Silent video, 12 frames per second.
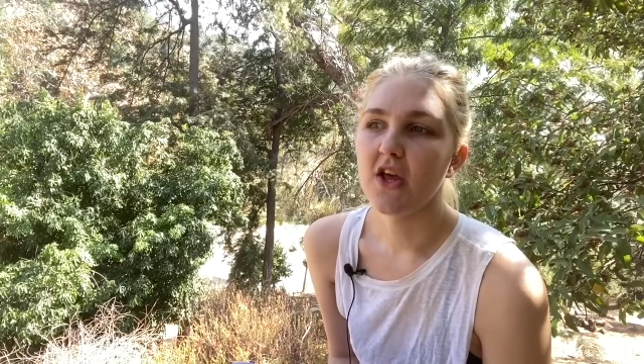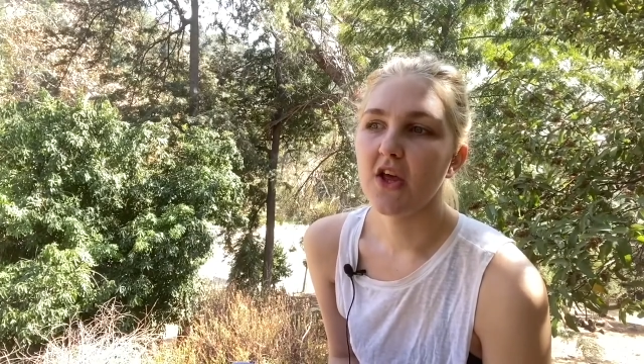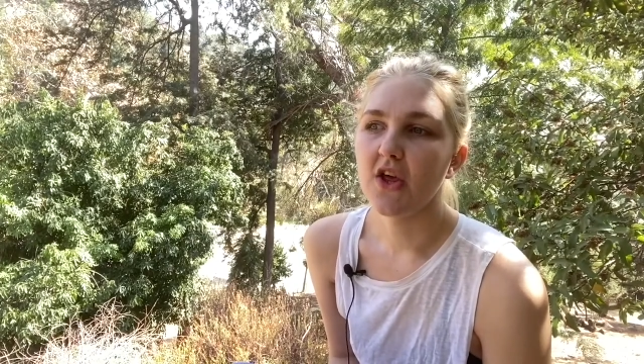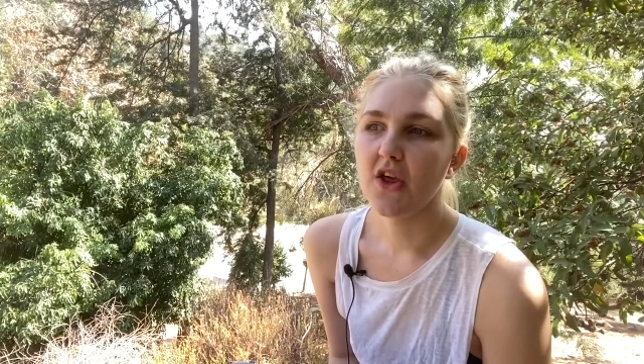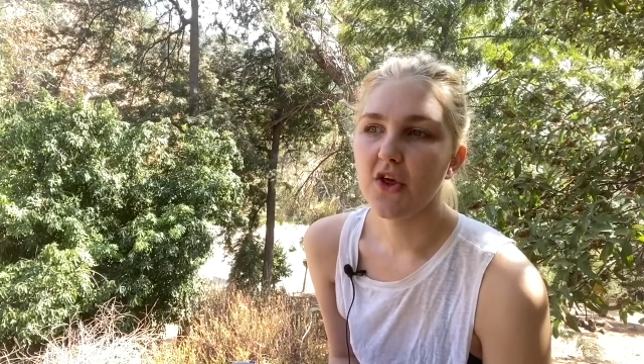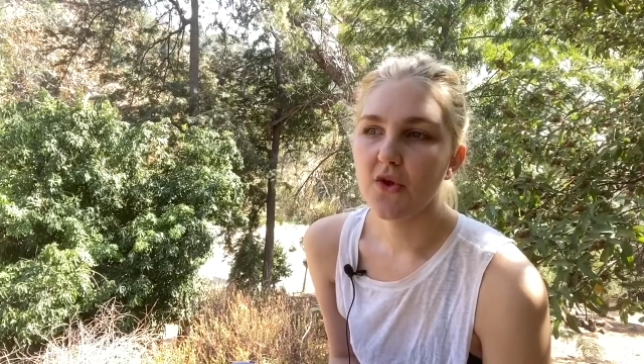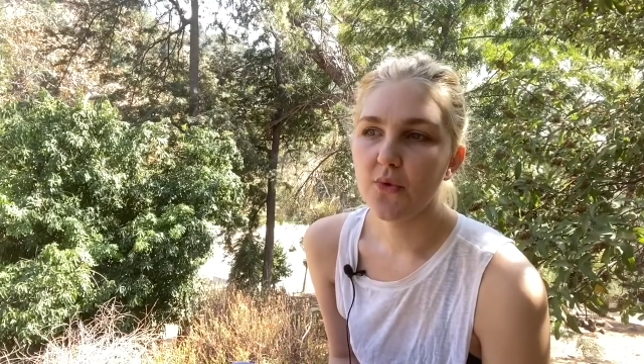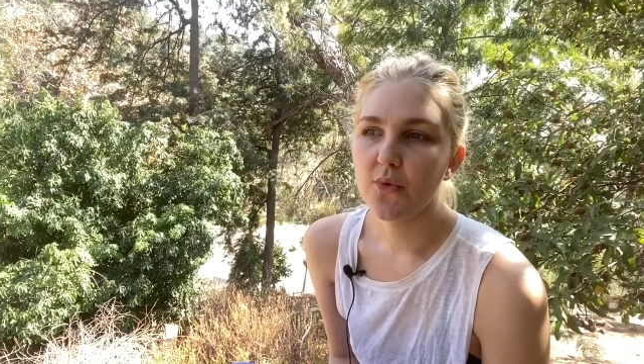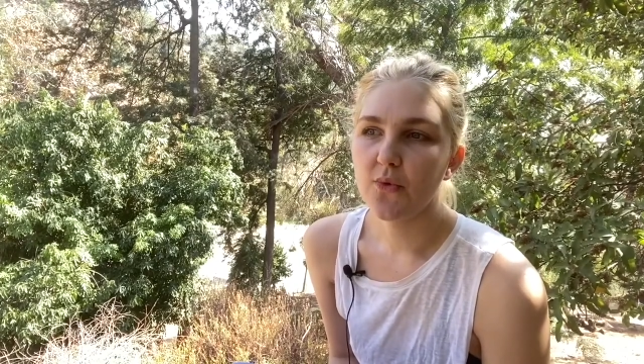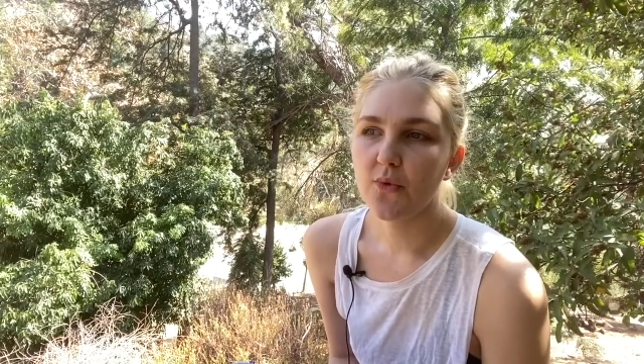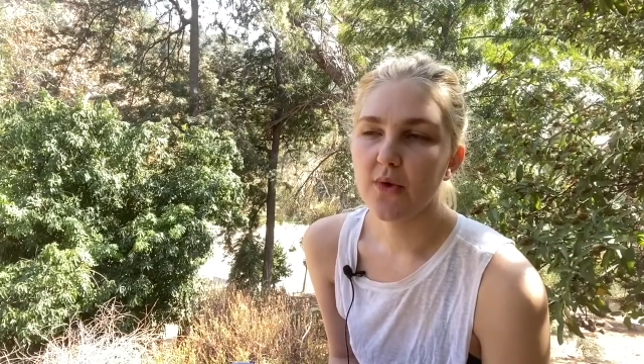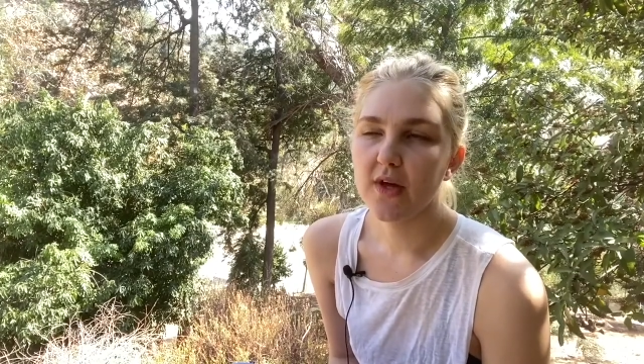
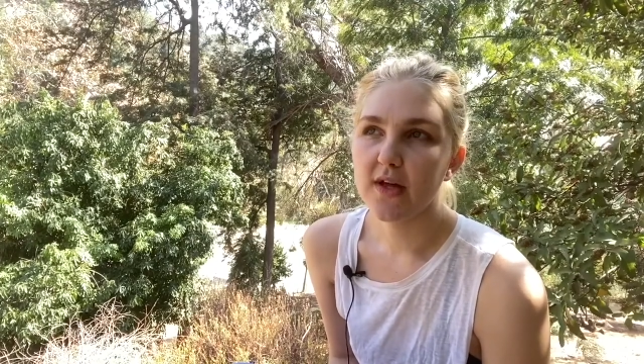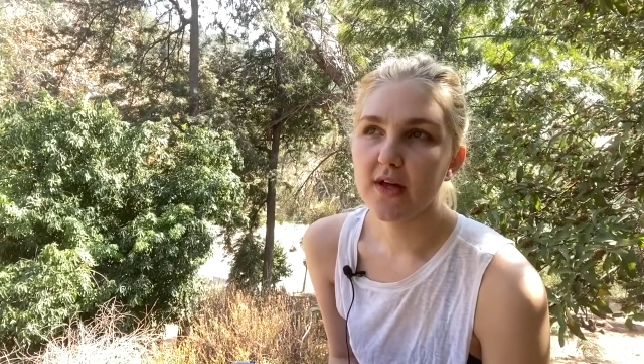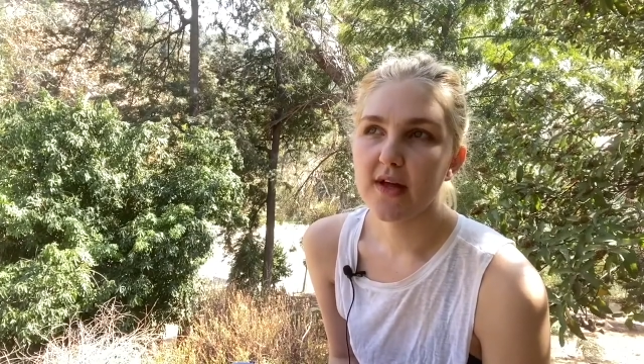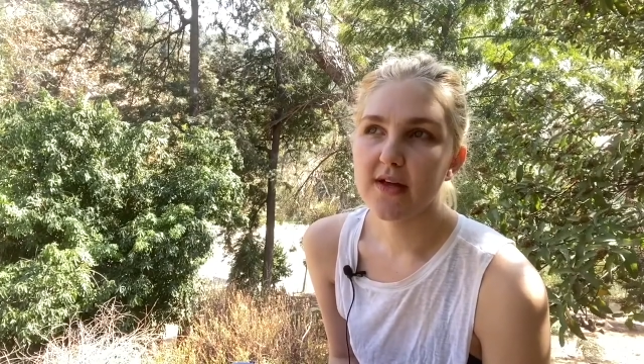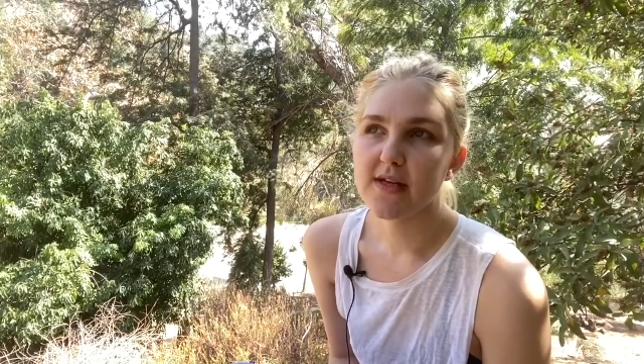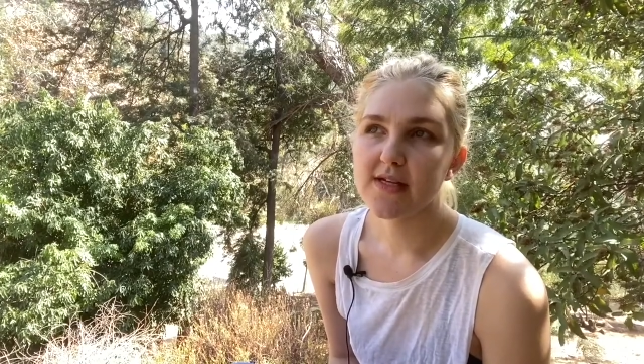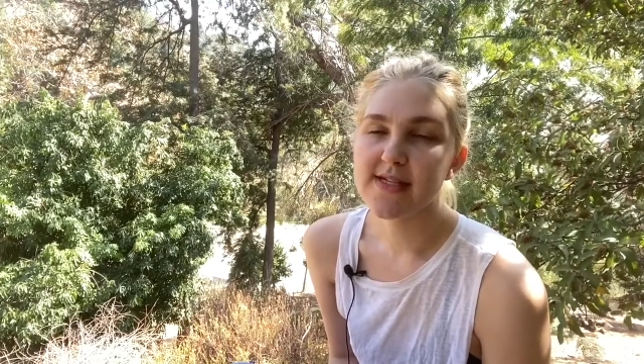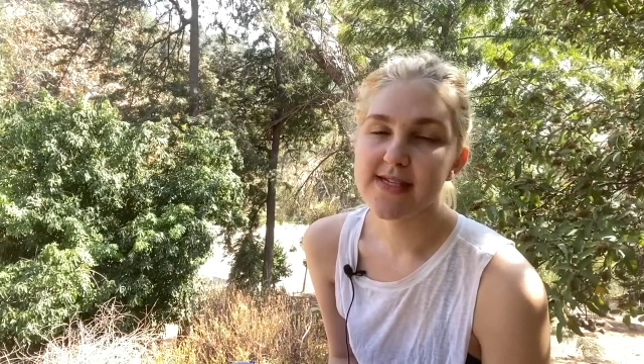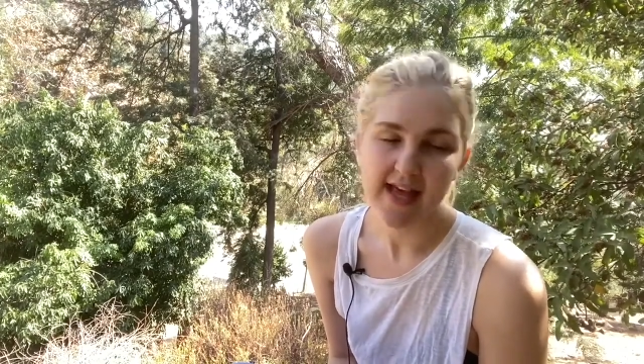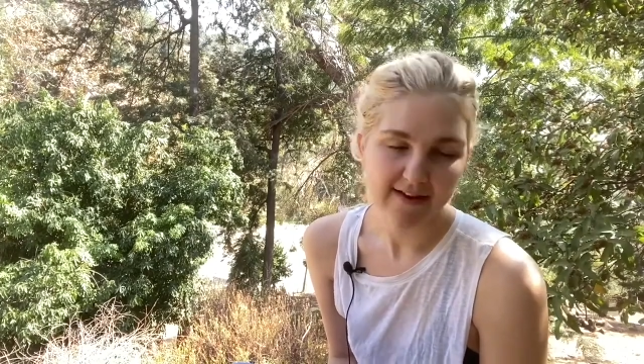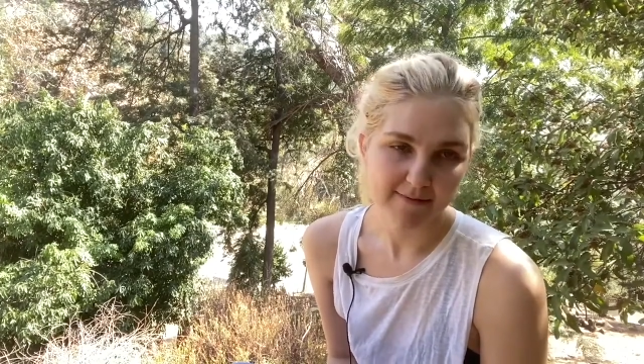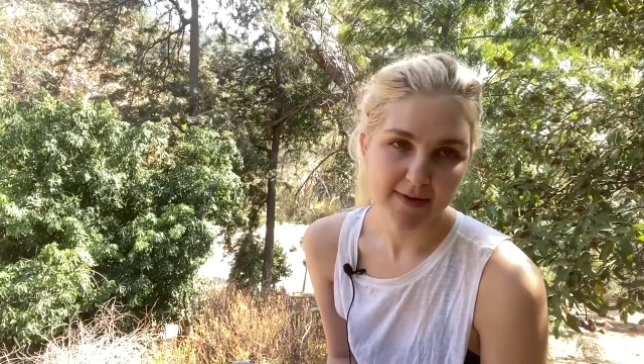you
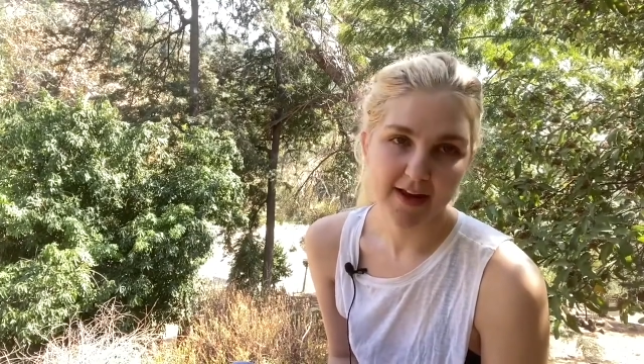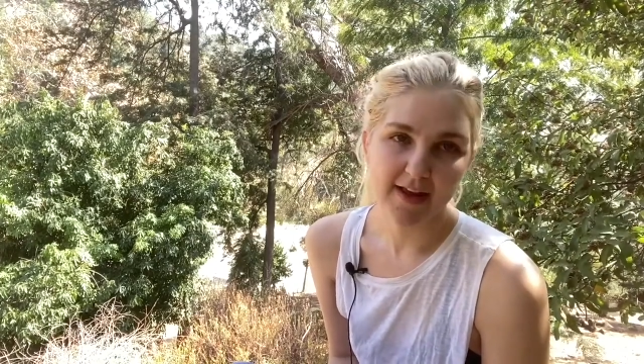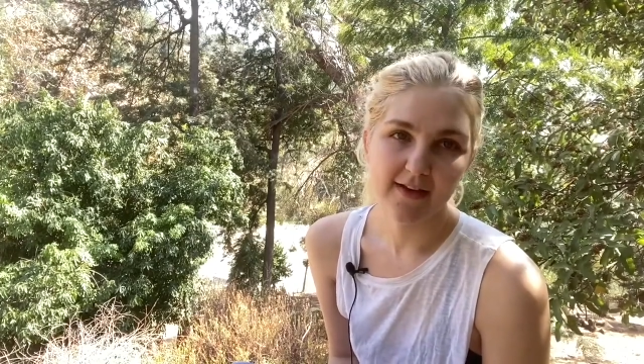save money.